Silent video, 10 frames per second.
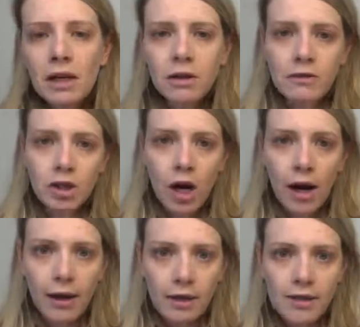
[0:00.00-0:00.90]
you have a
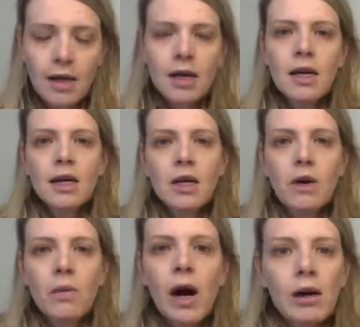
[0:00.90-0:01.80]
child,
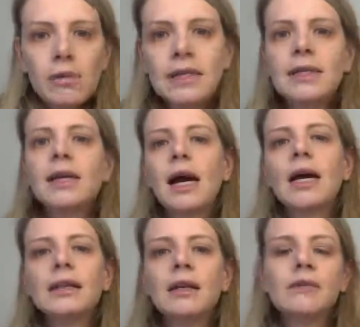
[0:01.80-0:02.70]
why are we seeing
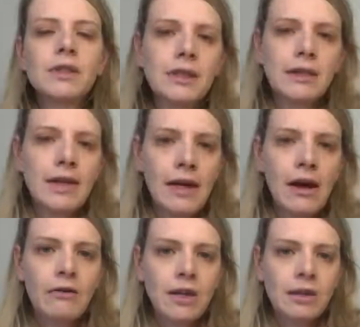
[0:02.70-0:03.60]
heightened levels
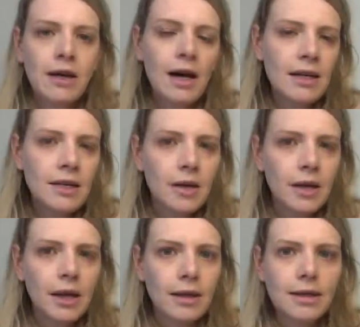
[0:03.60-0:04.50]
of anxiety in our
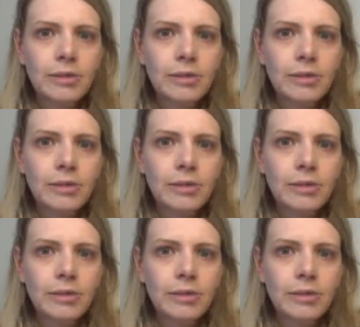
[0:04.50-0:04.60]
kids?